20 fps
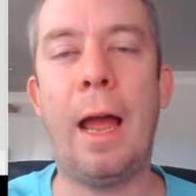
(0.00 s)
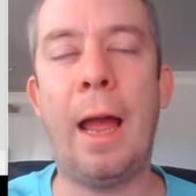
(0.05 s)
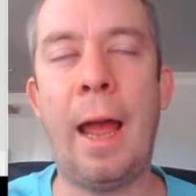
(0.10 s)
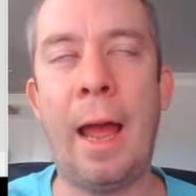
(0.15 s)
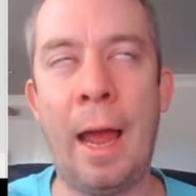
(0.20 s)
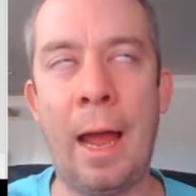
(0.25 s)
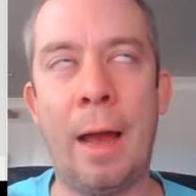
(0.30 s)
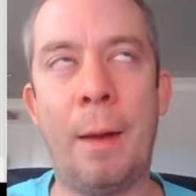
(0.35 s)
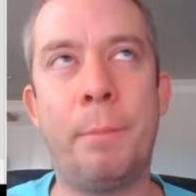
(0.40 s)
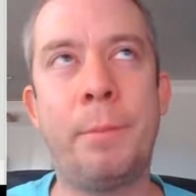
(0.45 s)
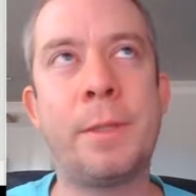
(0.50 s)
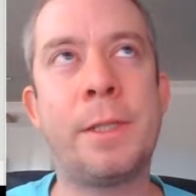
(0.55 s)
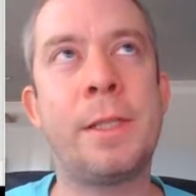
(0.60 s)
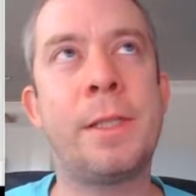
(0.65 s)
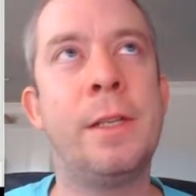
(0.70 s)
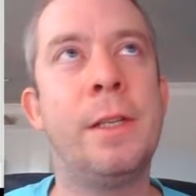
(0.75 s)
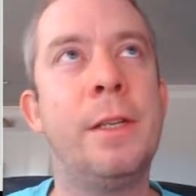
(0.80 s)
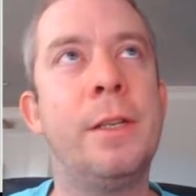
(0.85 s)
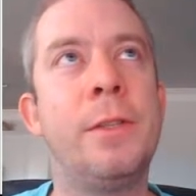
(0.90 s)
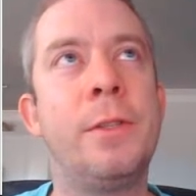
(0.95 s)
Apps
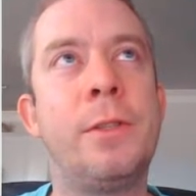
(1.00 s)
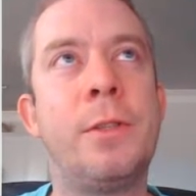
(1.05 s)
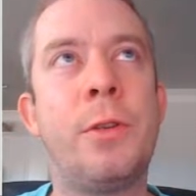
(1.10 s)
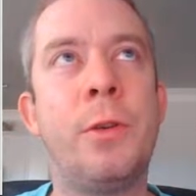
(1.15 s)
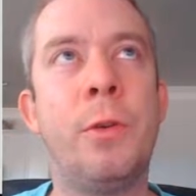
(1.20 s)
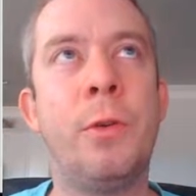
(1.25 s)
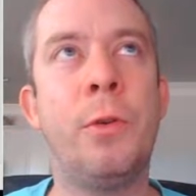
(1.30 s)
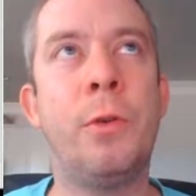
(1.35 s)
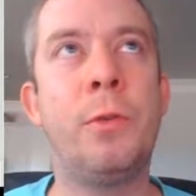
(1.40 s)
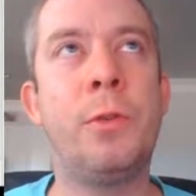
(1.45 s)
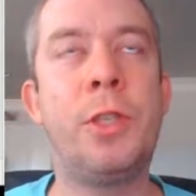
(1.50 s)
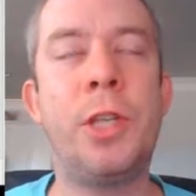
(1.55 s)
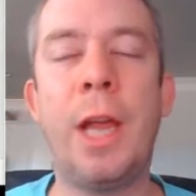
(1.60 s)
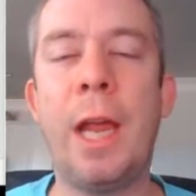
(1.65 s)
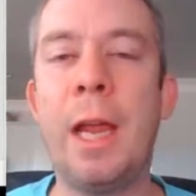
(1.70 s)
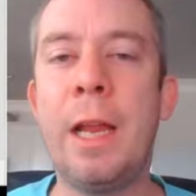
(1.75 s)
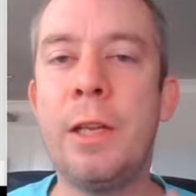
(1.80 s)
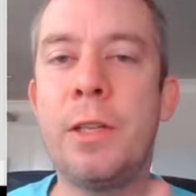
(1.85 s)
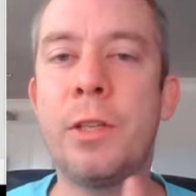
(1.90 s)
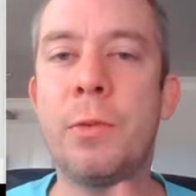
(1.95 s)
to
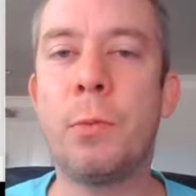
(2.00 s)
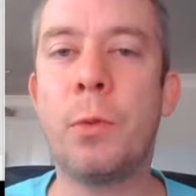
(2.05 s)
change